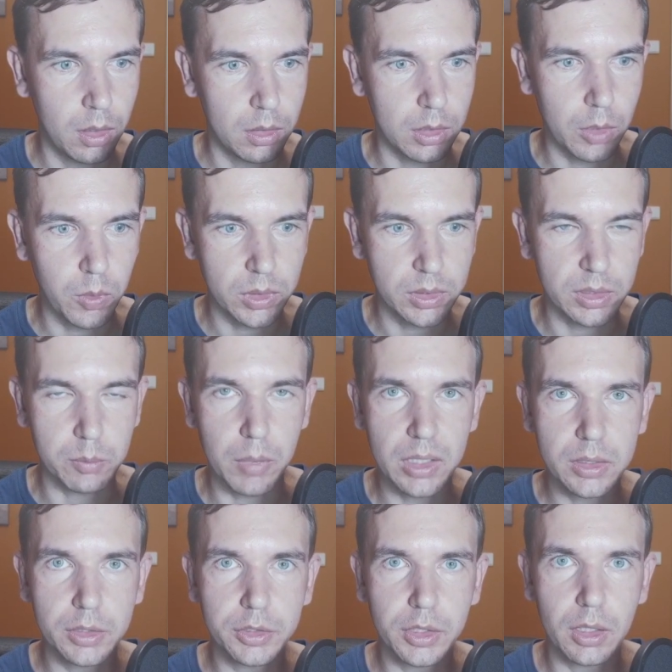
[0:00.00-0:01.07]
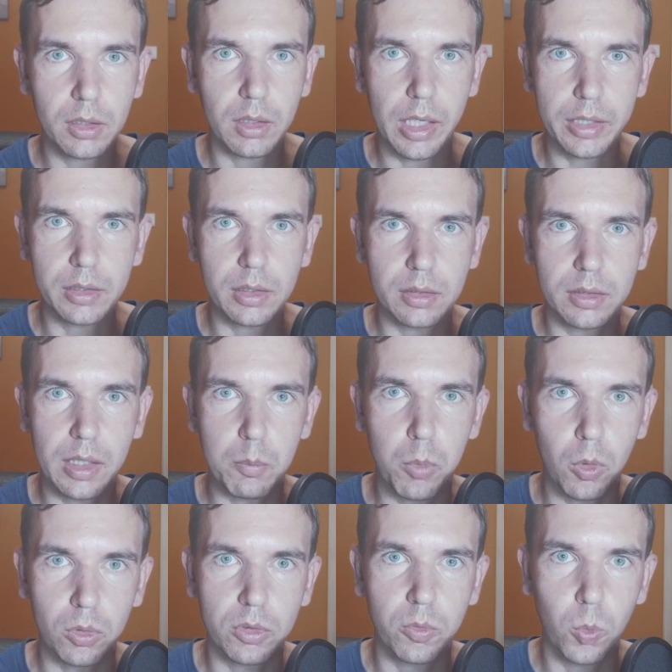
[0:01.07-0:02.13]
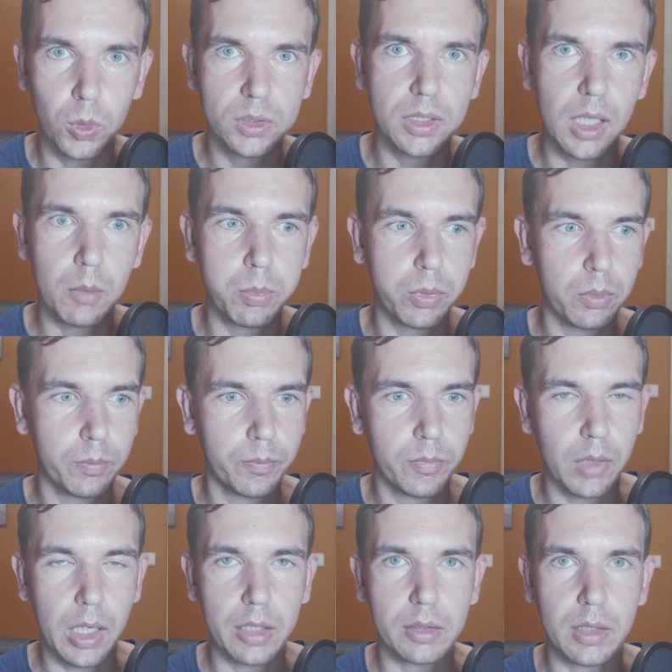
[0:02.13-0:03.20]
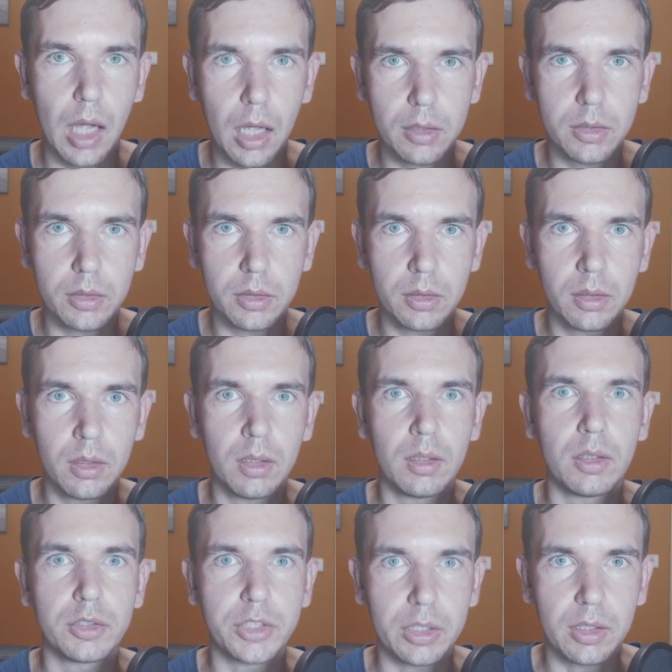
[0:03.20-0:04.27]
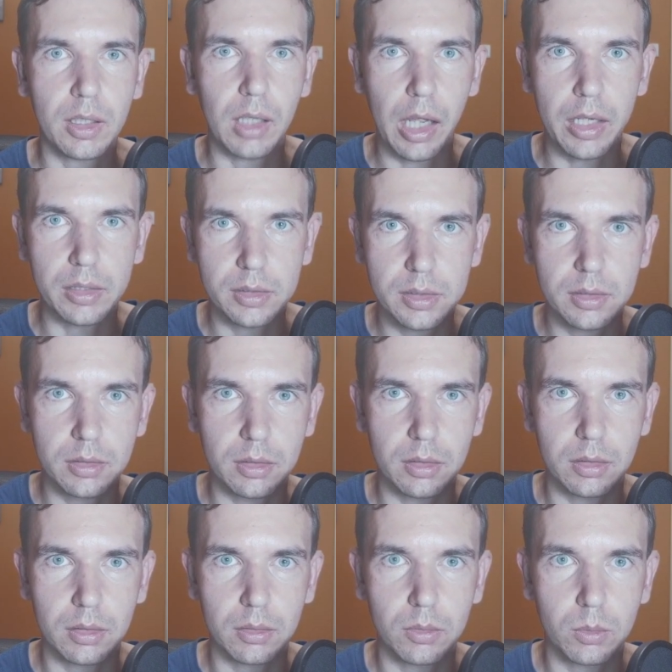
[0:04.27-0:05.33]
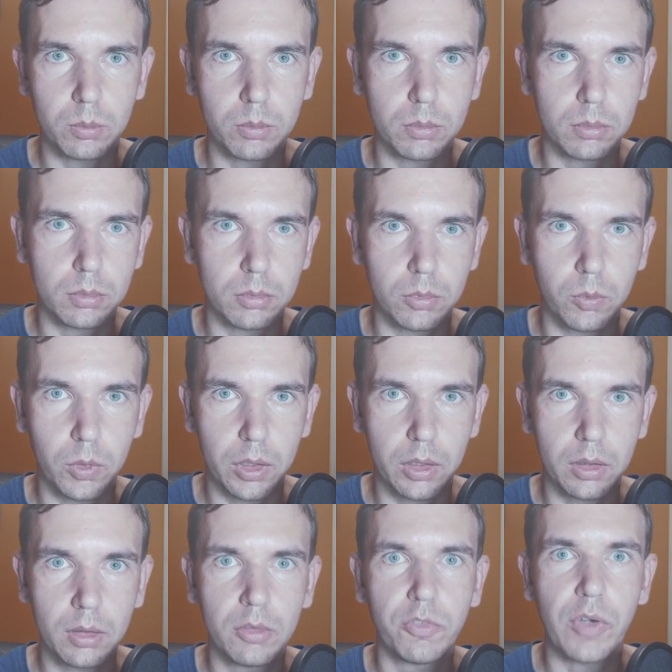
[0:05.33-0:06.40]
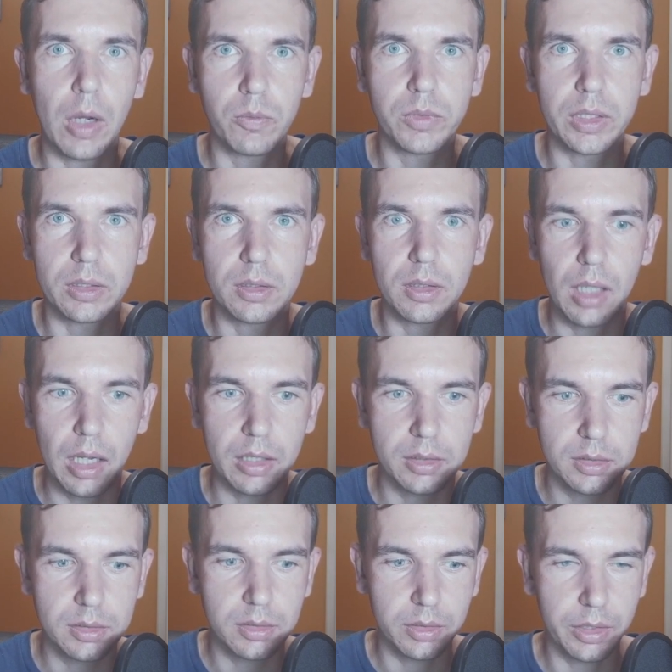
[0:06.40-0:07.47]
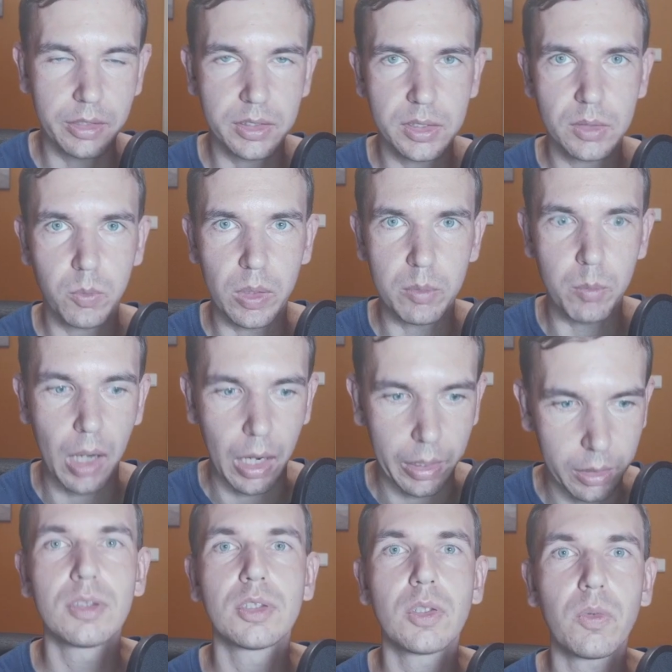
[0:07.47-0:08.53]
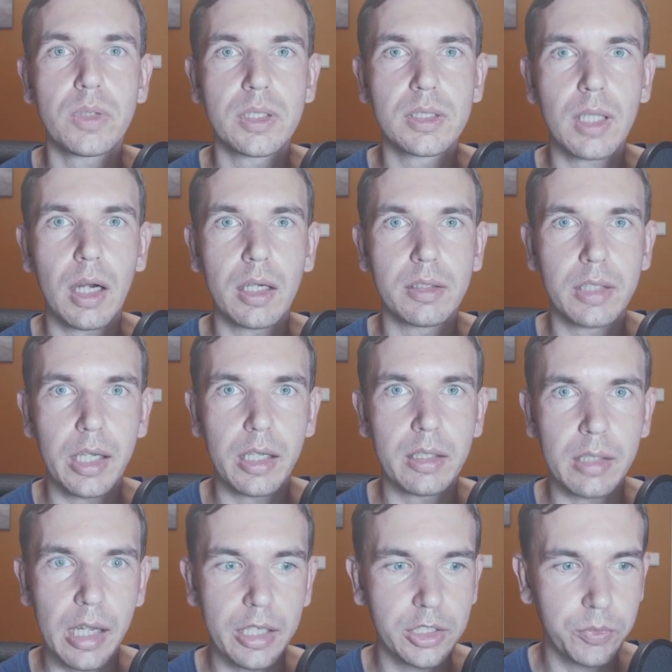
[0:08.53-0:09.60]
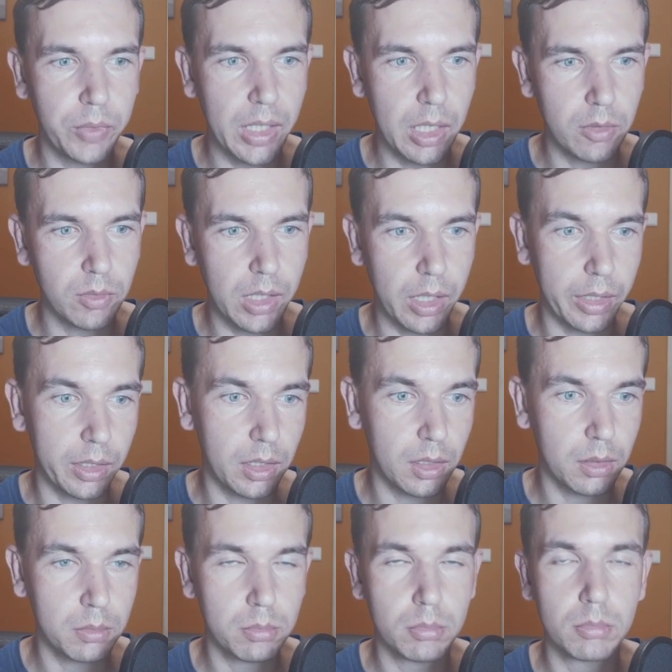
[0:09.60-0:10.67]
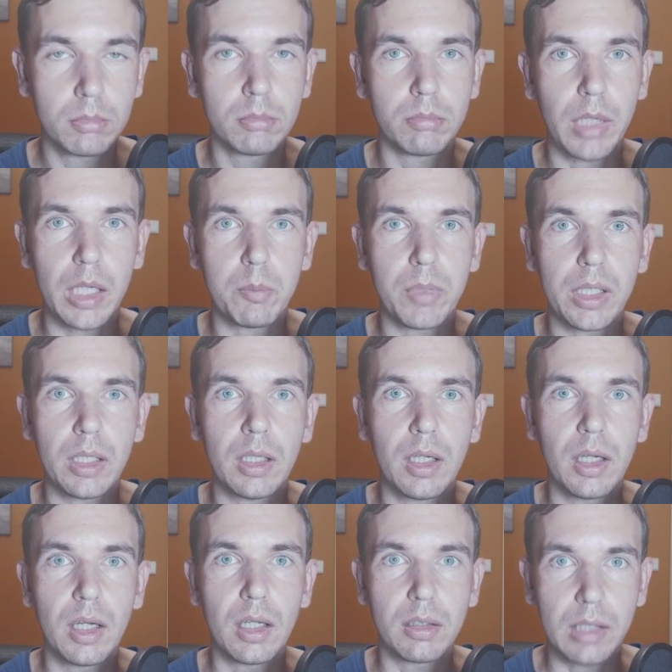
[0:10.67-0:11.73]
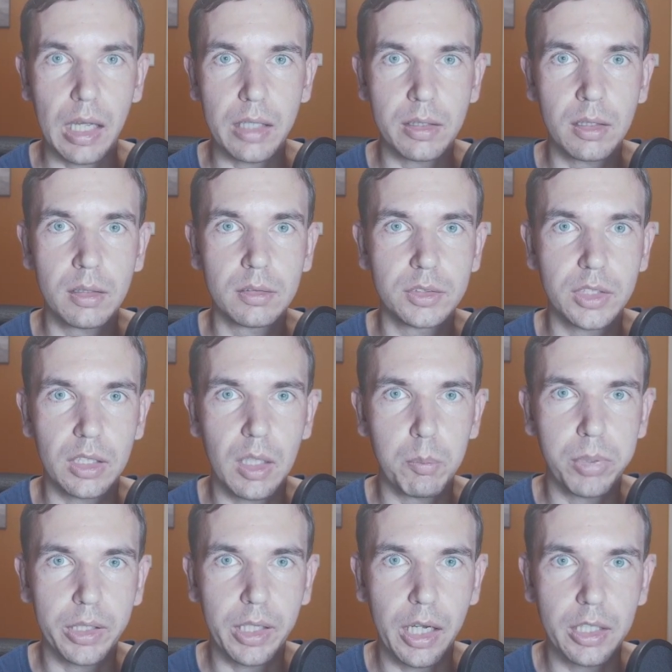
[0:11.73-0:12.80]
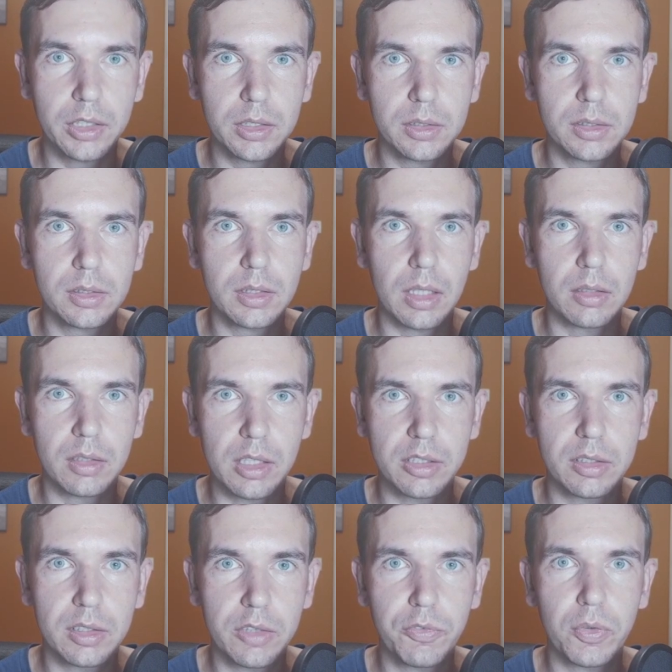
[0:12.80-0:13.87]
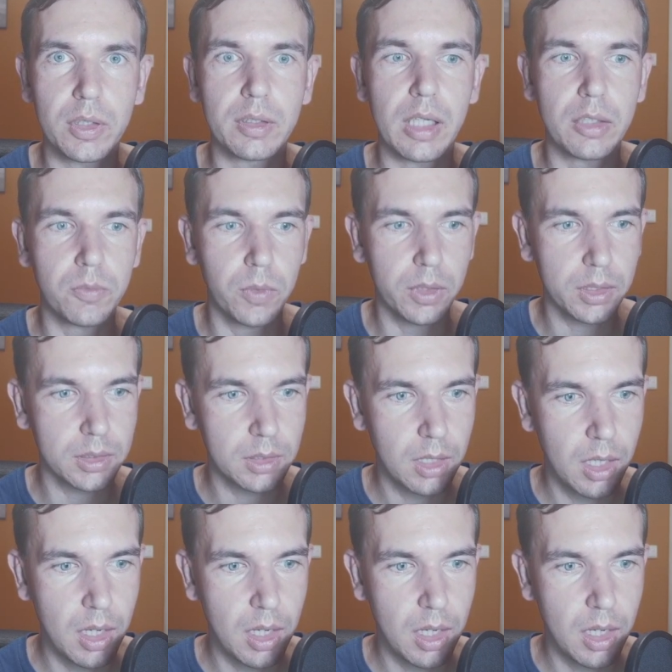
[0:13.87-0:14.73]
there was this Messenger, later they bought WhatsApp and other chat clients were founded as years went by. So in this current day and age, we have like maybe 10 chat applications, 10 different networks,